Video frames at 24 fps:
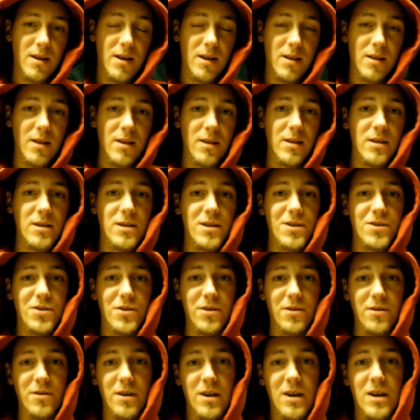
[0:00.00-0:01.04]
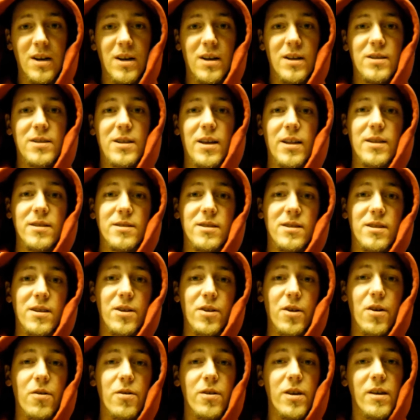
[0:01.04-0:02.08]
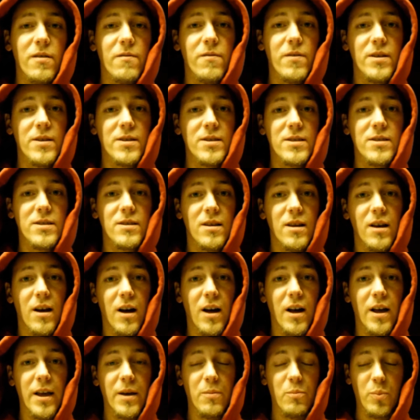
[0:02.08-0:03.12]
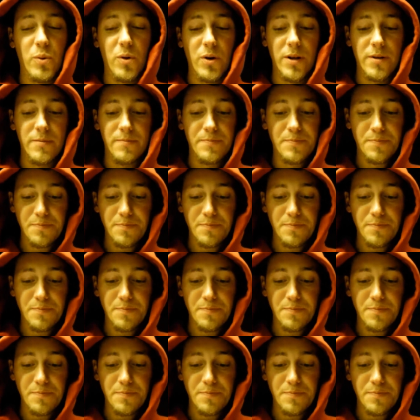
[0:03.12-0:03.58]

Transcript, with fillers: And then the teacher tends to, you know, give his uh, input.